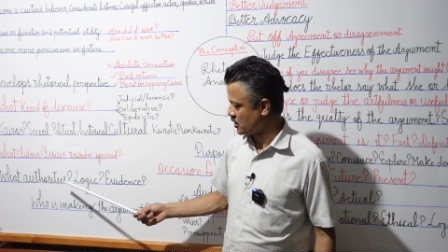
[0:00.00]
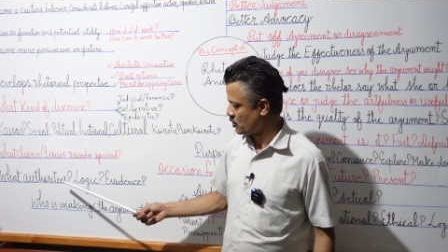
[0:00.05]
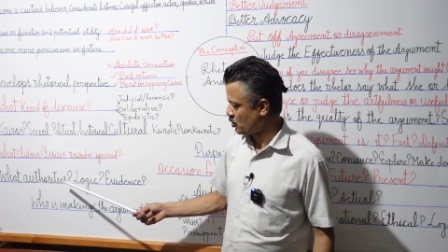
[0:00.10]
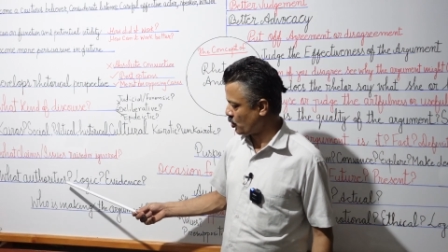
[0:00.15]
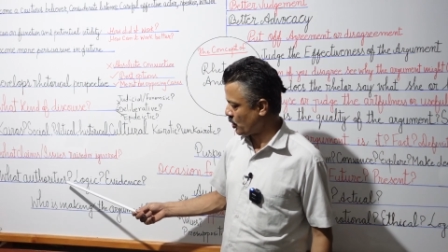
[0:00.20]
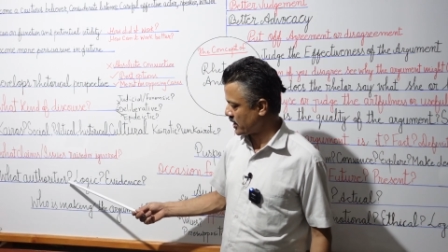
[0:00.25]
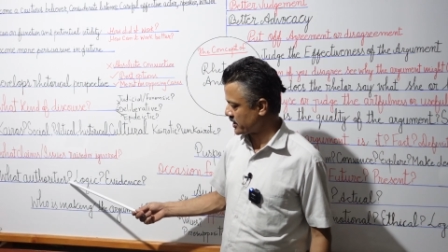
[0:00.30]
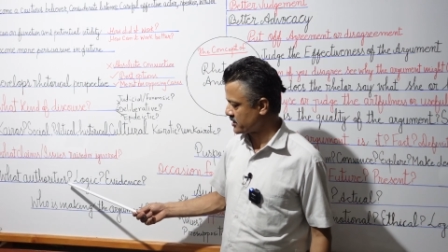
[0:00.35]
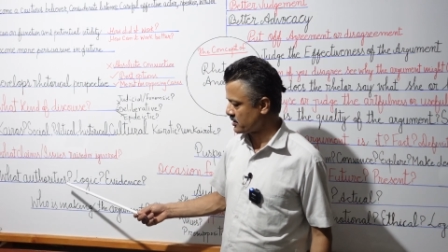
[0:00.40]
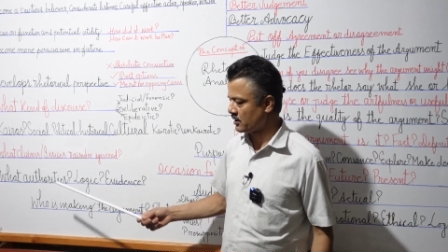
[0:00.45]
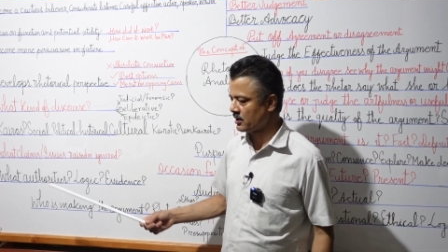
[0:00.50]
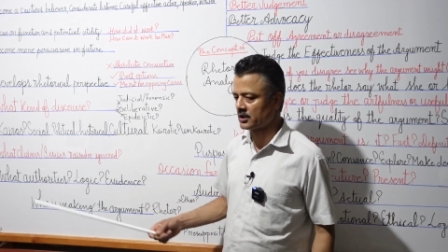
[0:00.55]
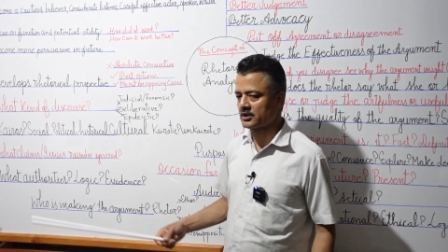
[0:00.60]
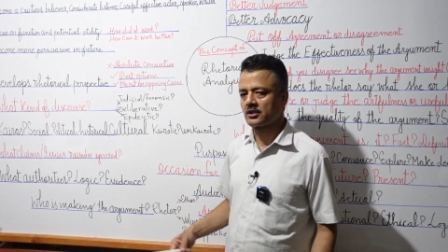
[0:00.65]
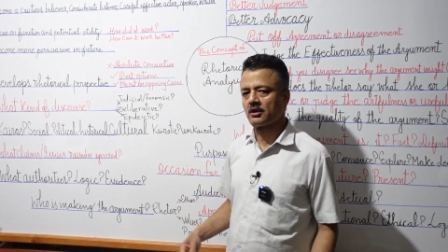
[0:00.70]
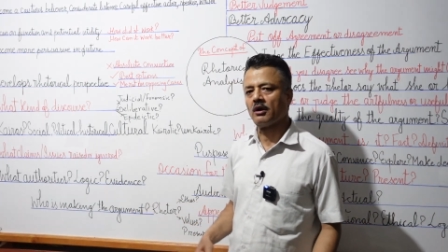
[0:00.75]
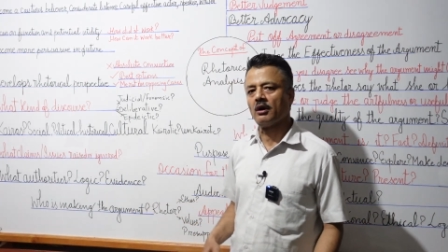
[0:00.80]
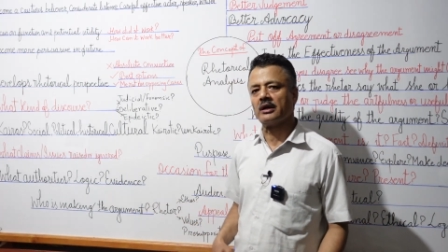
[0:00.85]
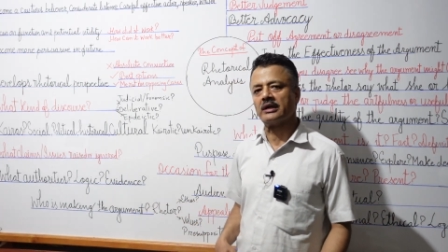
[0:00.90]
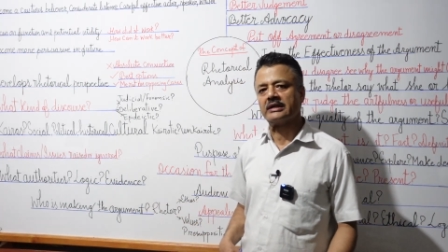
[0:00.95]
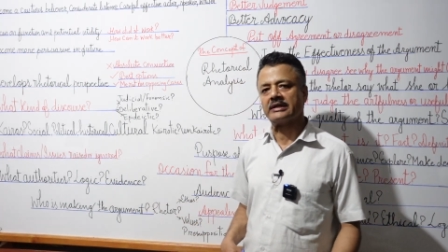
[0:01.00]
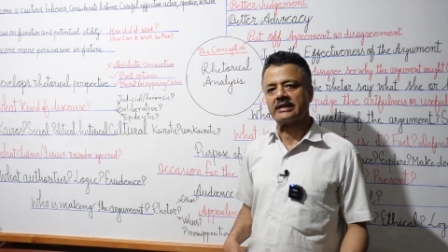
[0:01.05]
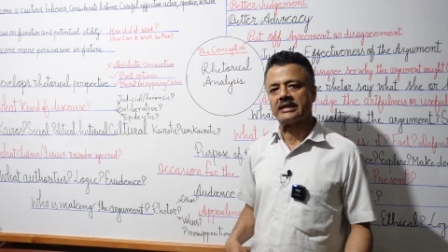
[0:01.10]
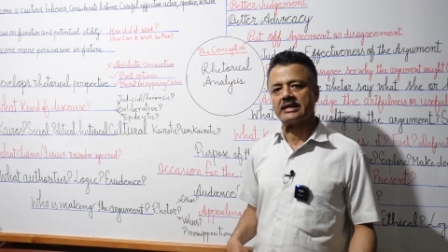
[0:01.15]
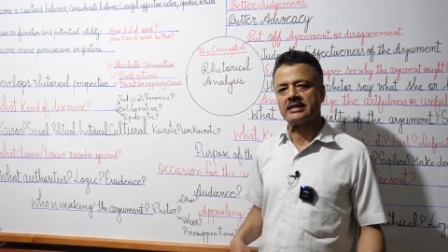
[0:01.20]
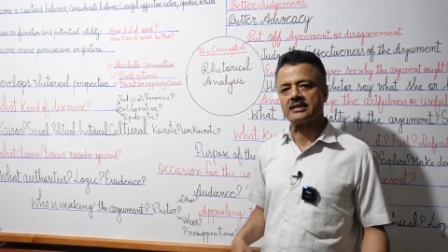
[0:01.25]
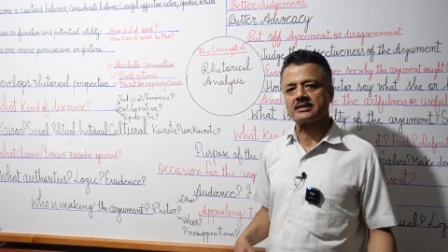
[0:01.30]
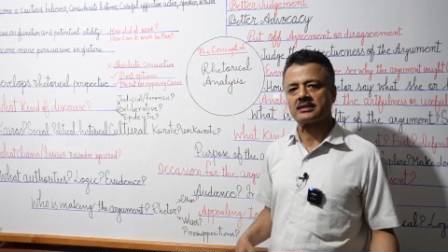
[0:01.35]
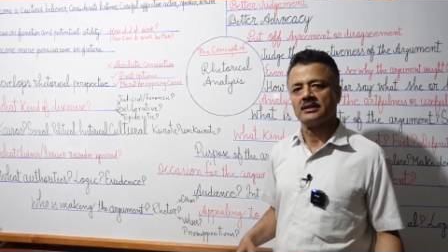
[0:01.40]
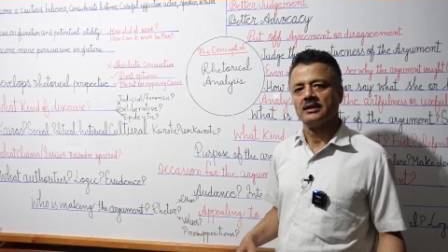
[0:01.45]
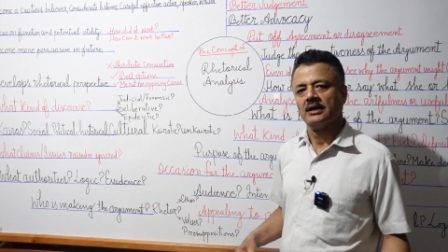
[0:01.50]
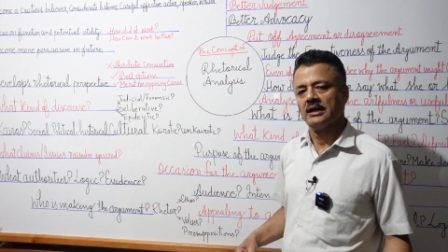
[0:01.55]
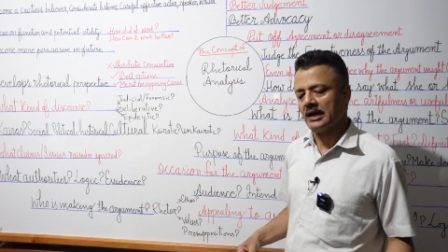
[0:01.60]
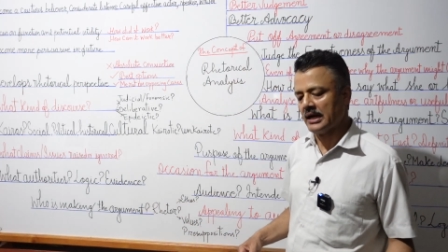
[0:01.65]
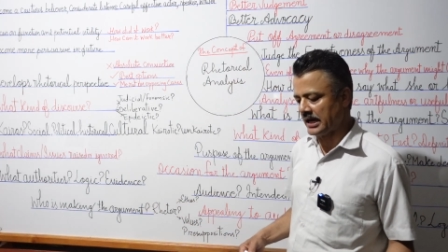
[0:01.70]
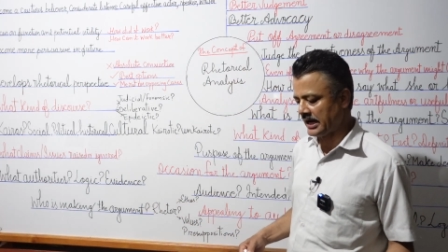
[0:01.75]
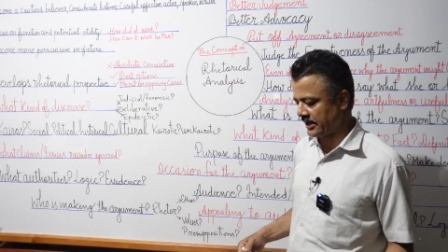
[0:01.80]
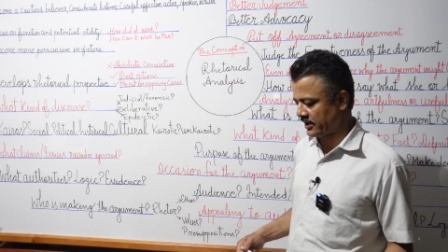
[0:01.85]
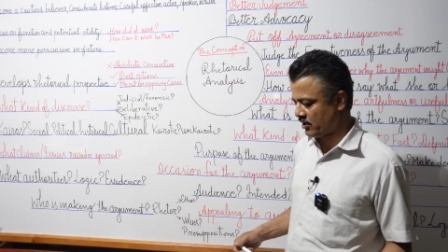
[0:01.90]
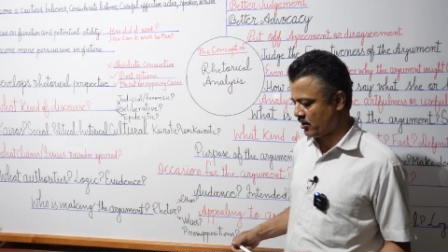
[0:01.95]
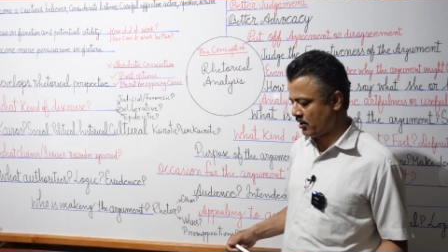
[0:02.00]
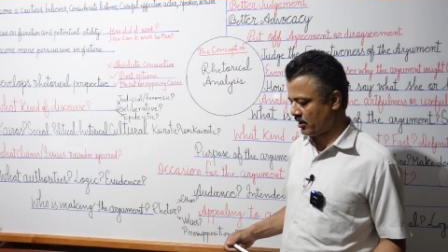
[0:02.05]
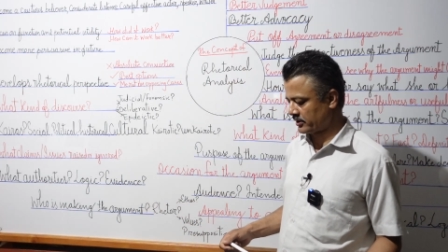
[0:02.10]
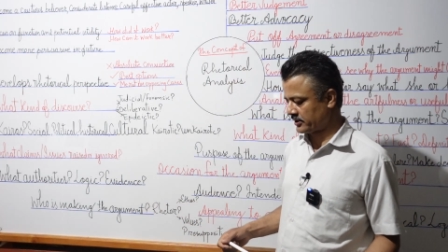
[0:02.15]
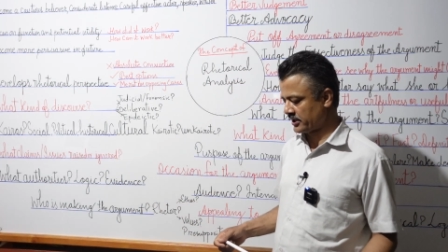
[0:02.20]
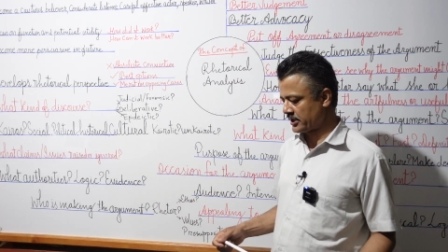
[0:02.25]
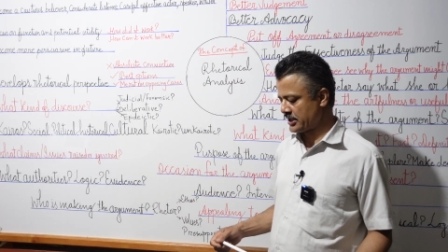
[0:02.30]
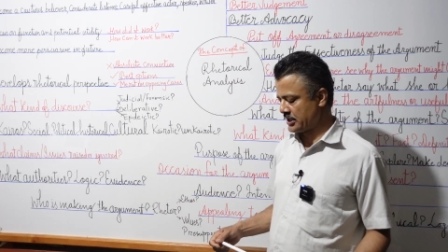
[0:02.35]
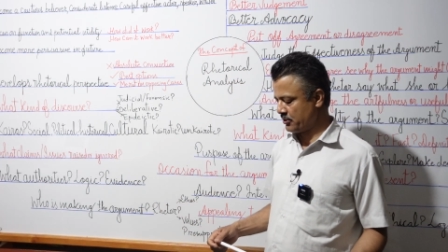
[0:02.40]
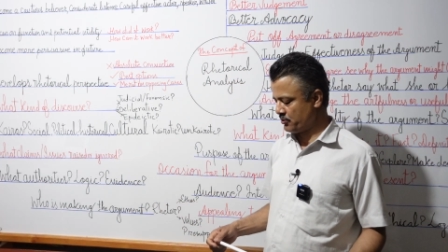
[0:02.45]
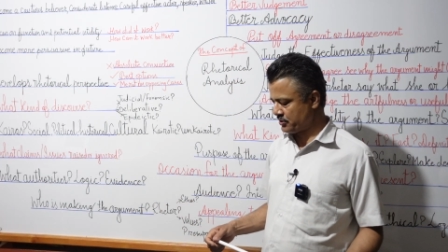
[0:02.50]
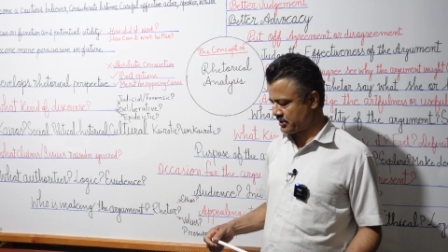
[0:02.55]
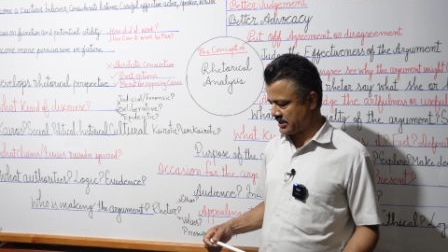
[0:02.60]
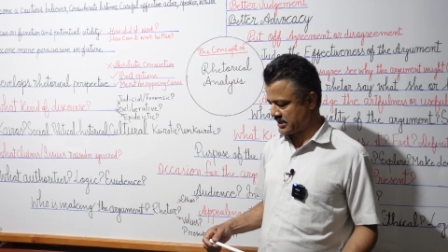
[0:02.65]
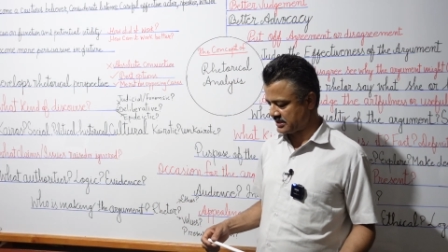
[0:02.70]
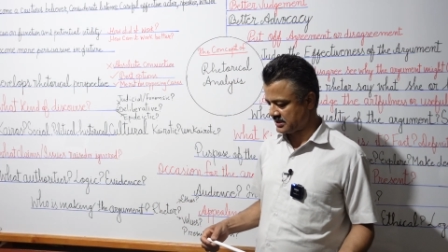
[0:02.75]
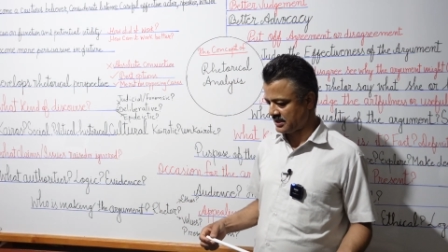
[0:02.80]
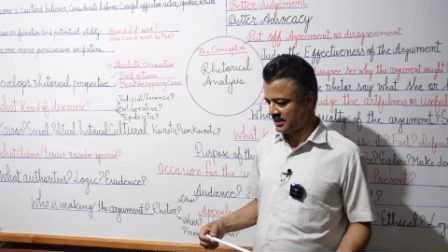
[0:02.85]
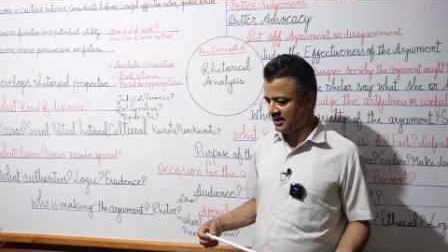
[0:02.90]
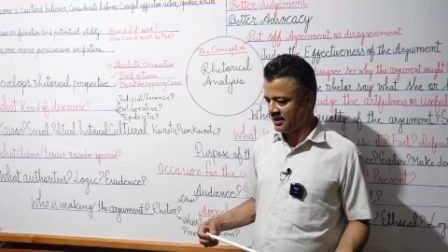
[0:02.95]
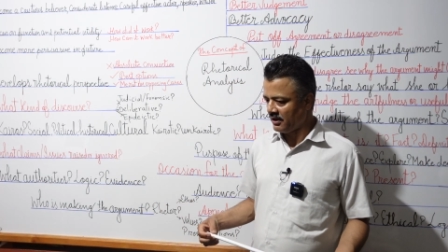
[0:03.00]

what authorities an author uses.